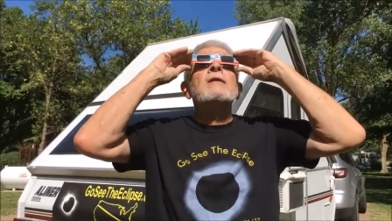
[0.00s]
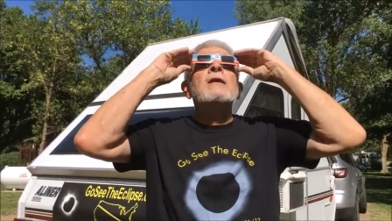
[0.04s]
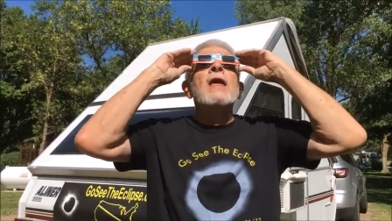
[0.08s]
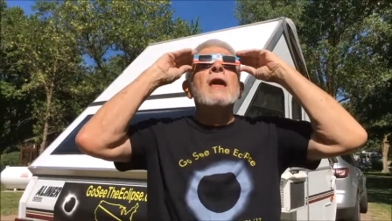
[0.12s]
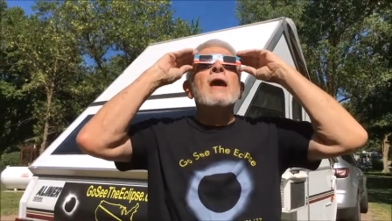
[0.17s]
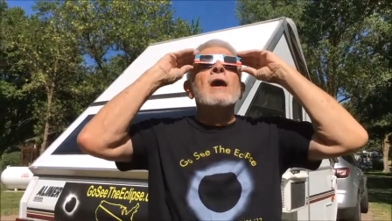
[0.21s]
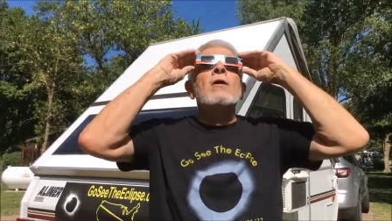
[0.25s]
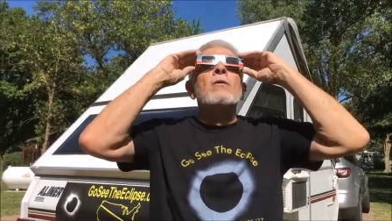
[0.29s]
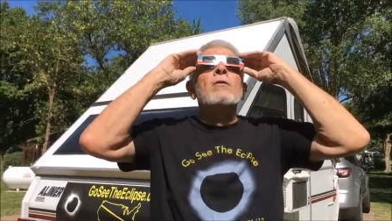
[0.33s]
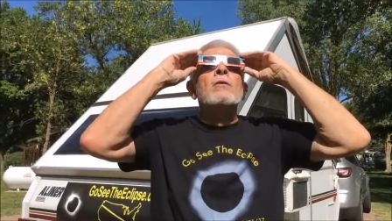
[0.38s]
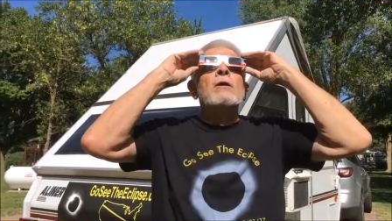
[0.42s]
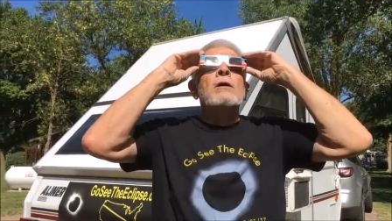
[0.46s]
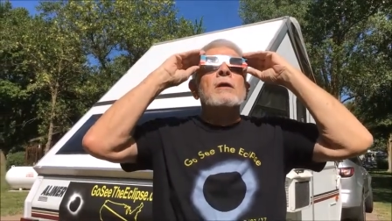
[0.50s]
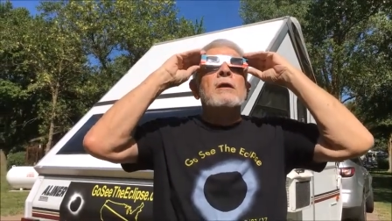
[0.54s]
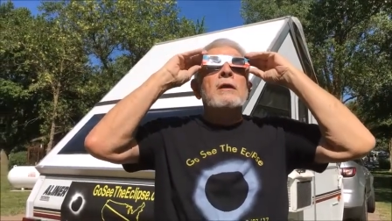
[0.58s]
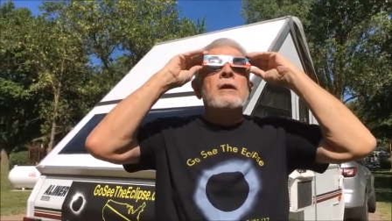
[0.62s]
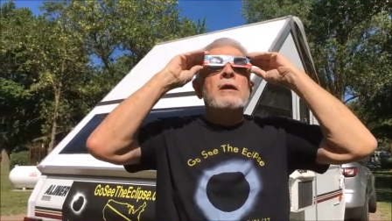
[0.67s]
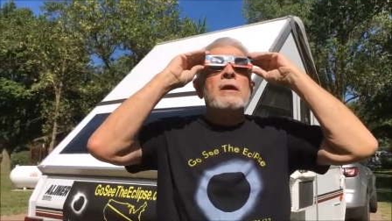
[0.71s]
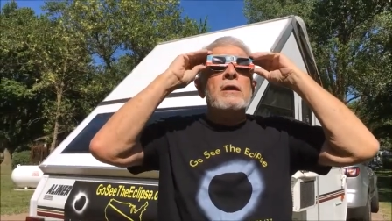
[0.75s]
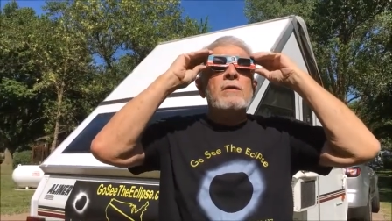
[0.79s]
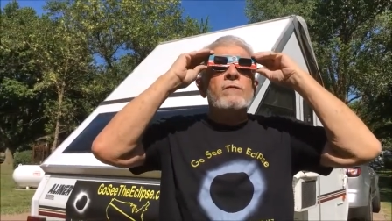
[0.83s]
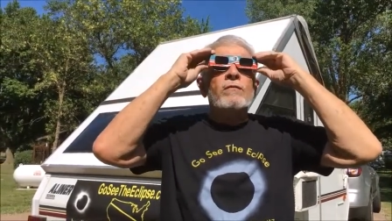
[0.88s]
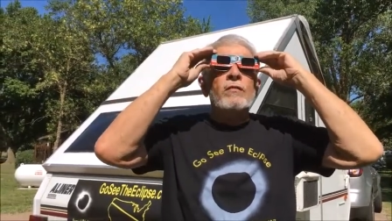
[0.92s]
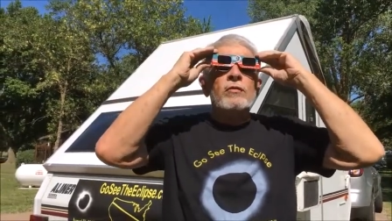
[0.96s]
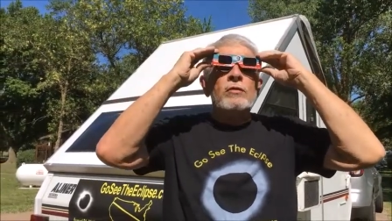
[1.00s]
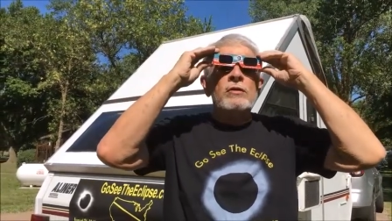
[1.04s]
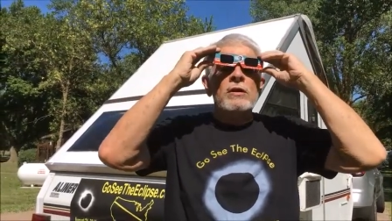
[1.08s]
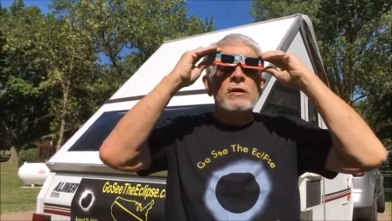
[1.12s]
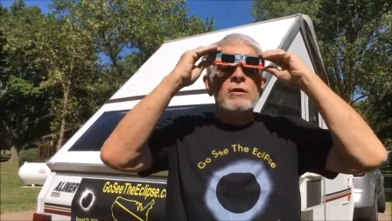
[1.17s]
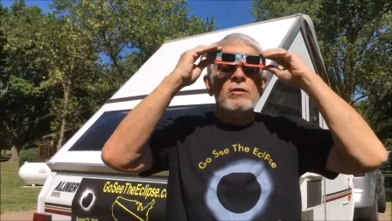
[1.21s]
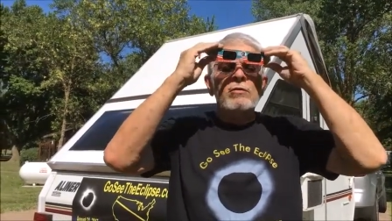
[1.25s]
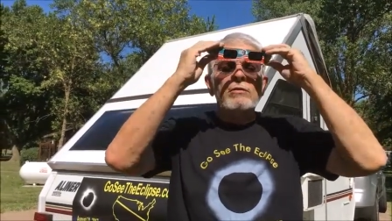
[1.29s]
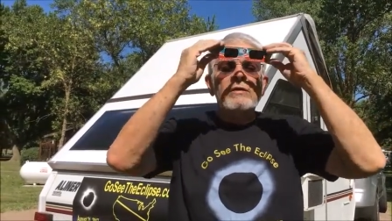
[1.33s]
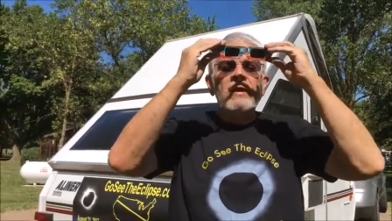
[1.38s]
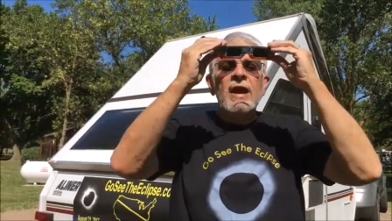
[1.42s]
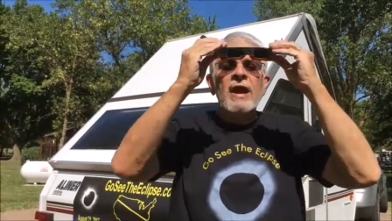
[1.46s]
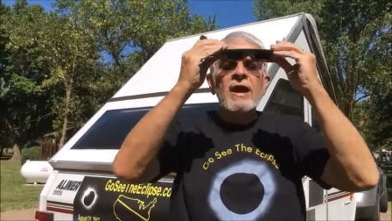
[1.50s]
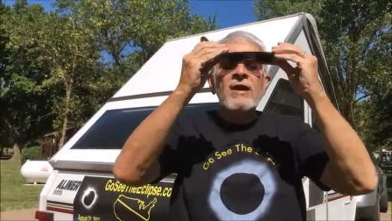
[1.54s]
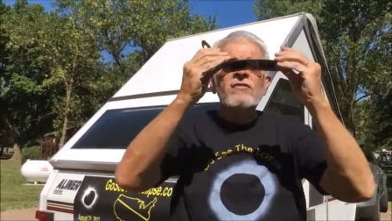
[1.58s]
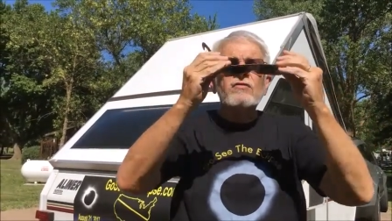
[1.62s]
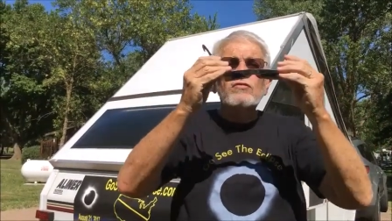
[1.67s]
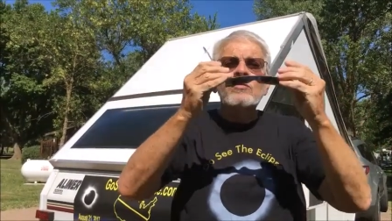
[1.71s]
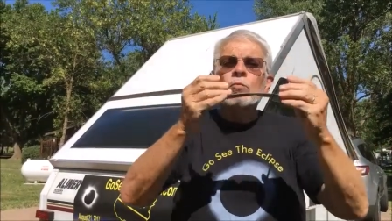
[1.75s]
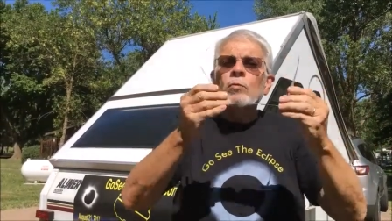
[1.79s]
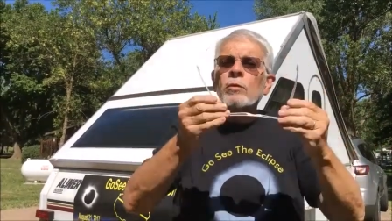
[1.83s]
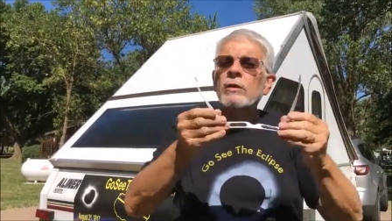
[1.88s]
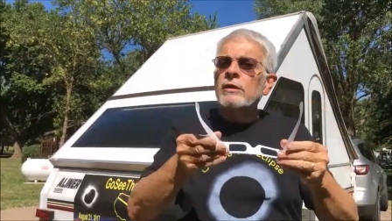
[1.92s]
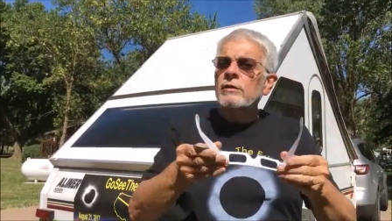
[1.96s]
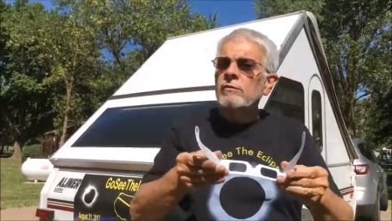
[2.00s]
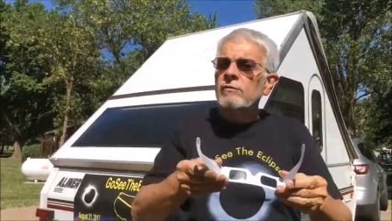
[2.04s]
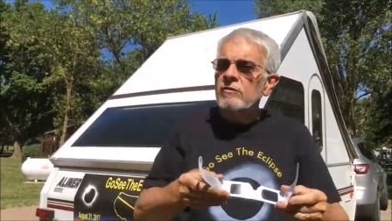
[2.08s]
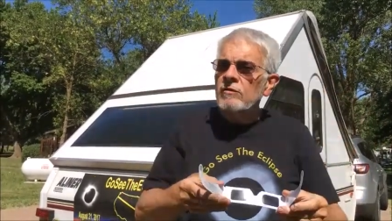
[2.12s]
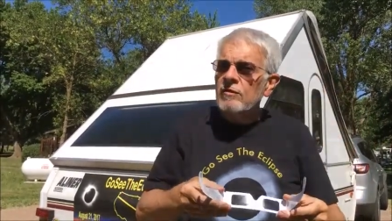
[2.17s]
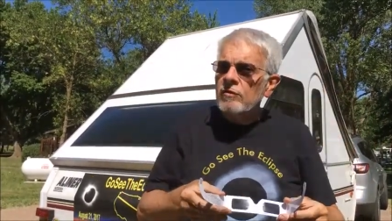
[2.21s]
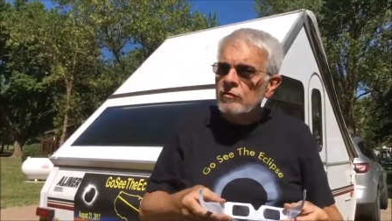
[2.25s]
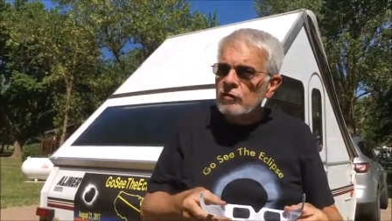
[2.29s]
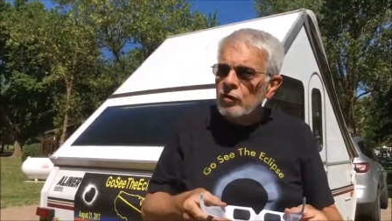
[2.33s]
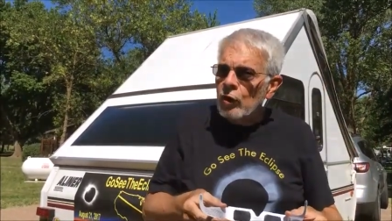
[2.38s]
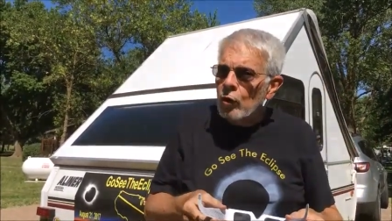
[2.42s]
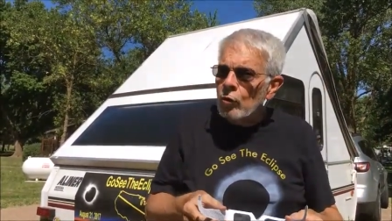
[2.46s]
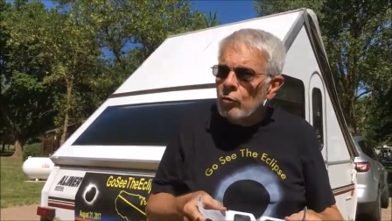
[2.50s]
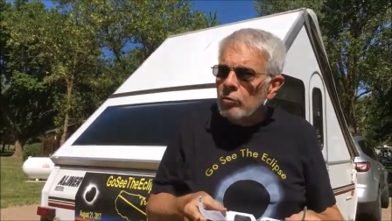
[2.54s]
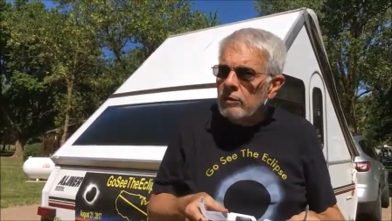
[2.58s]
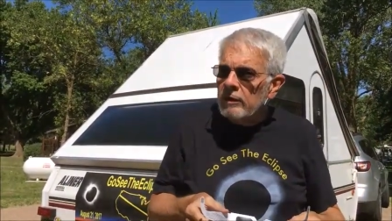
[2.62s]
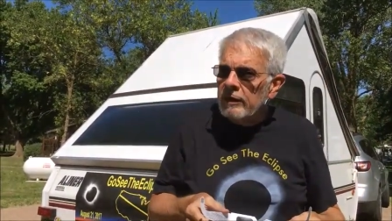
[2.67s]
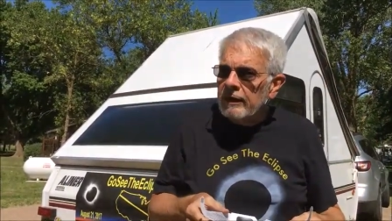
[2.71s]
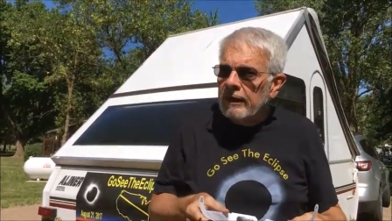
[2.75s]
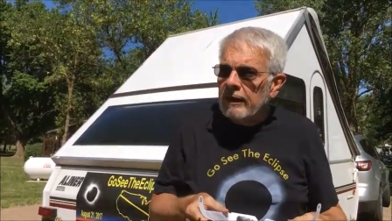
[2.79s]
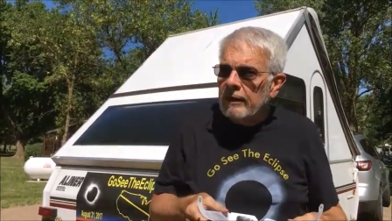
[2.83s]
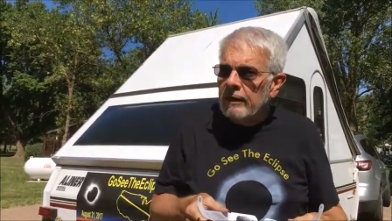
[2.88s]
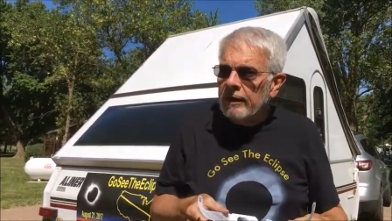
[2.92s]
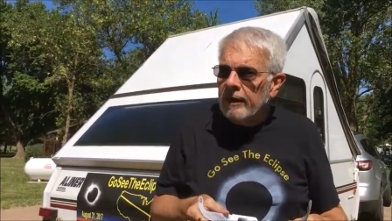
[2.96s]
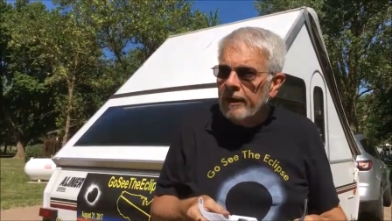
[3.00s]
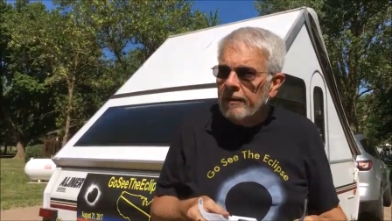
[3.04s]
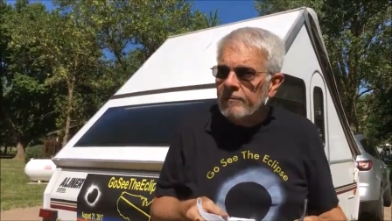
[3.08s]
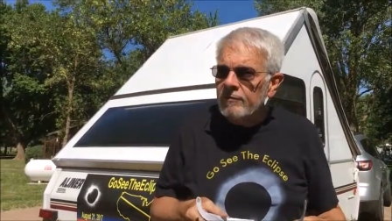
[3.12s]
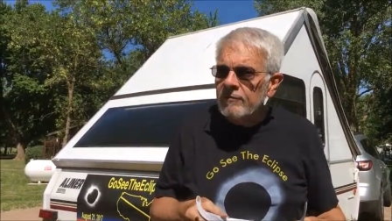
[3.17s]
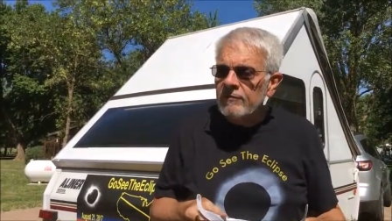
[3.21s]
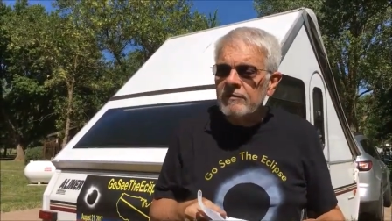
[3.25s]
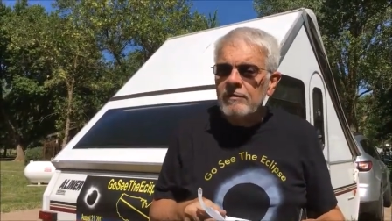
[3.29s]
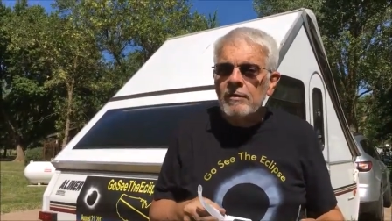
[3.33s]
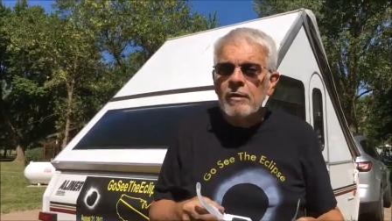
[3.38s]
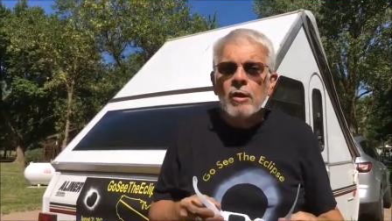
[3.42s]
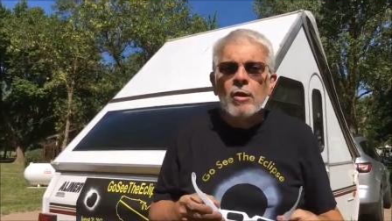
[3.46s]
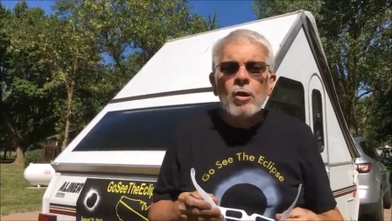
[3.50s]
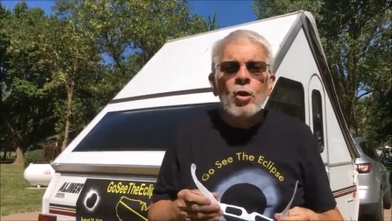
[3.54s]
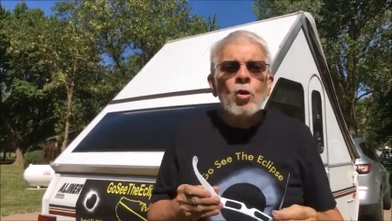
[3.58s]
Now, if you're in a location where there is a total eclipse,